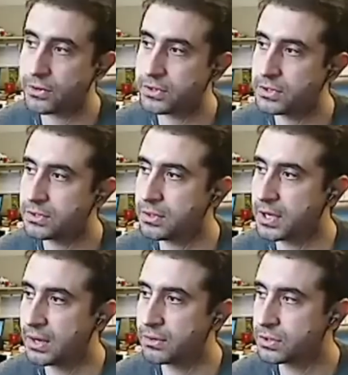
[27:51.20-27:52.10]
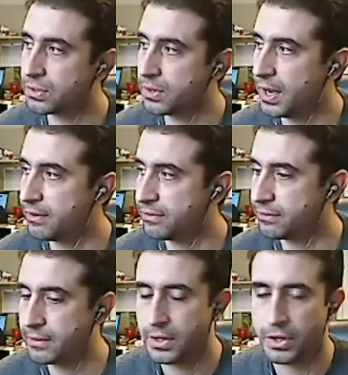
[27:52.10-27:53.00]
course, you can also have
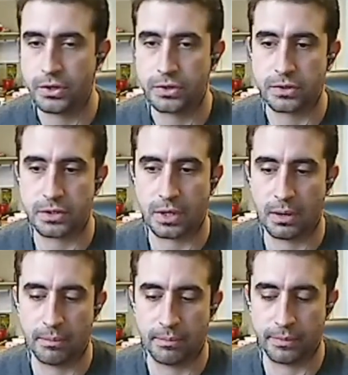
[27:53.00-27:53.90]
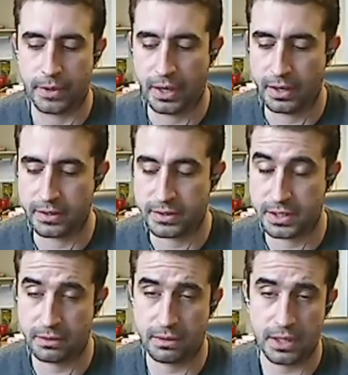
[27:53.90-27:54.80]
some
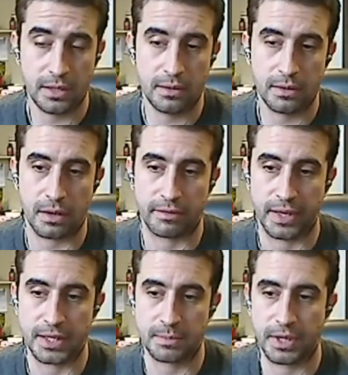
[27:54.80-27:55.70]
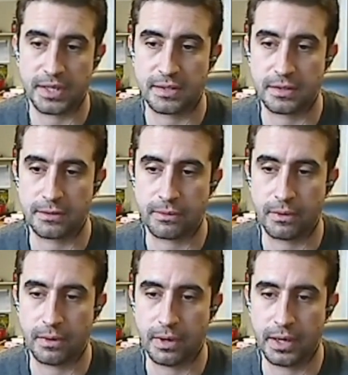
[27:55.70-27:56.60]
scenery. You have nice places
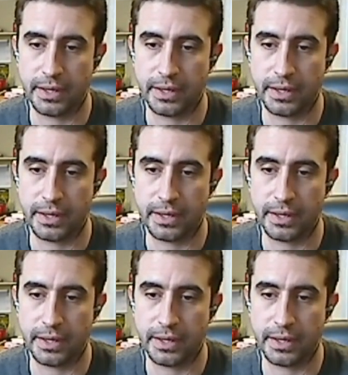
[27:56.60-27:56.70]
for